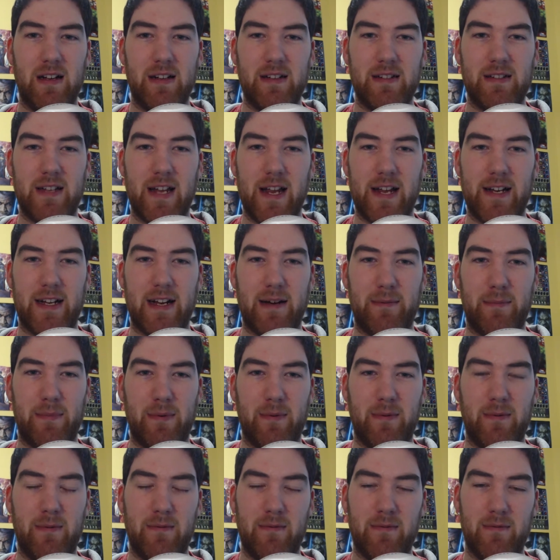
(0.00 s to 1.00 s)
take up
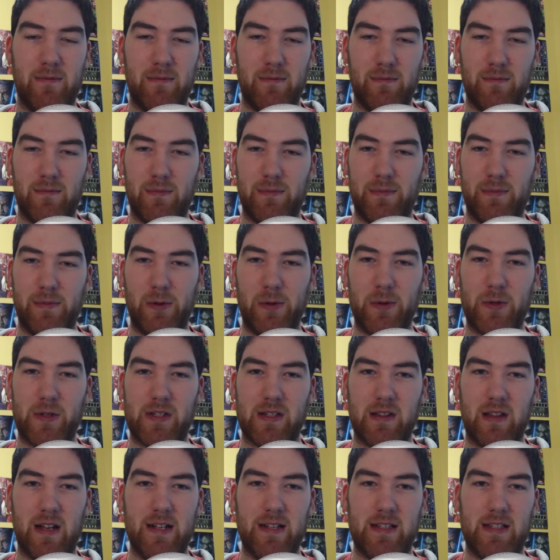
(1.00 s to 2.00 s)
Luke's
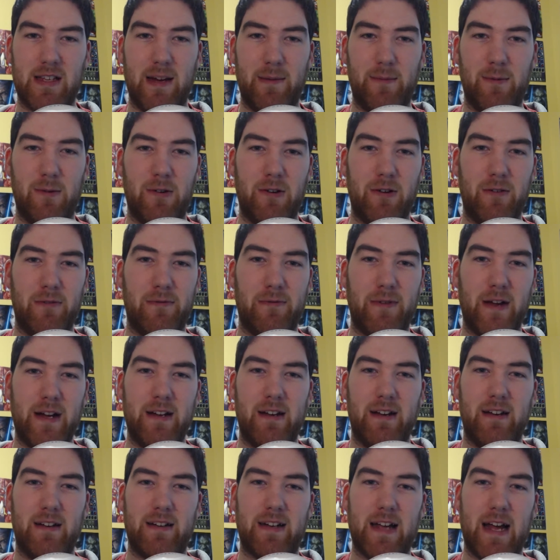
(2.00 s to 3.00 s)
lightsaber and fight
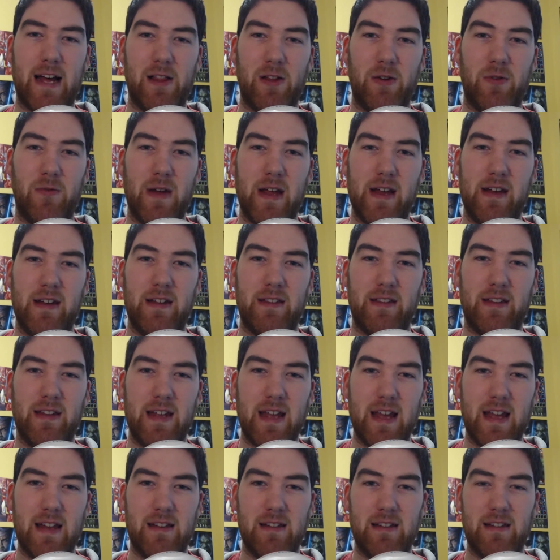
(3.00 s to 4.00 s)
Kylo Ren at the
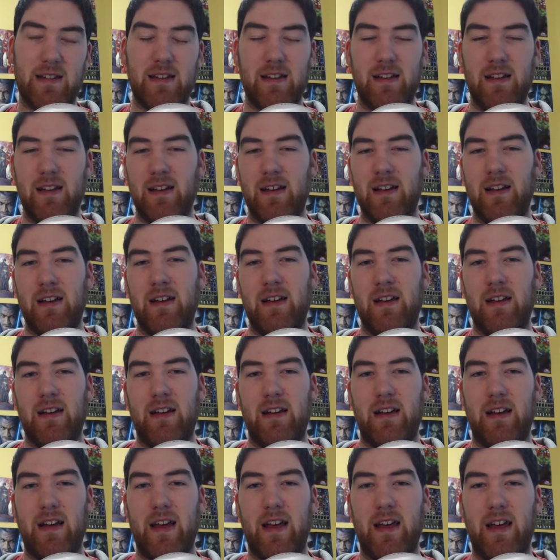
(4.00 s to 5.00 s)
end,
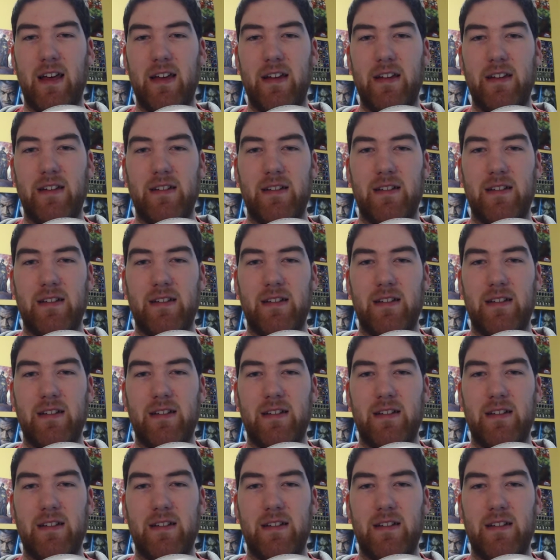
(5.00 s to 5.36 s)
and